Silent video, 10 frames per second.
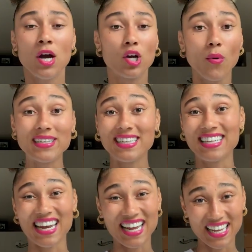going in,
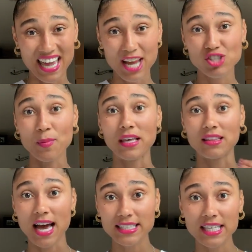getting engagement,
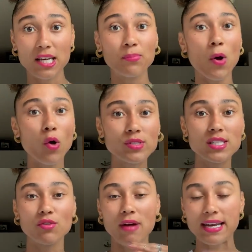liking,
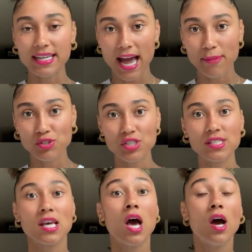posting, writing
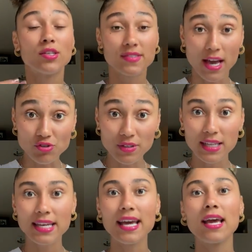captions,
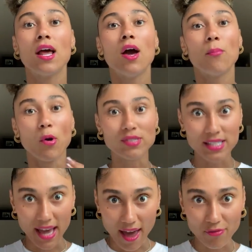scheduling it,
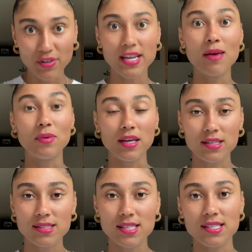posting every day, being
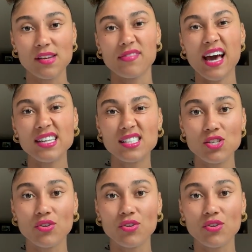consistent. If that isn't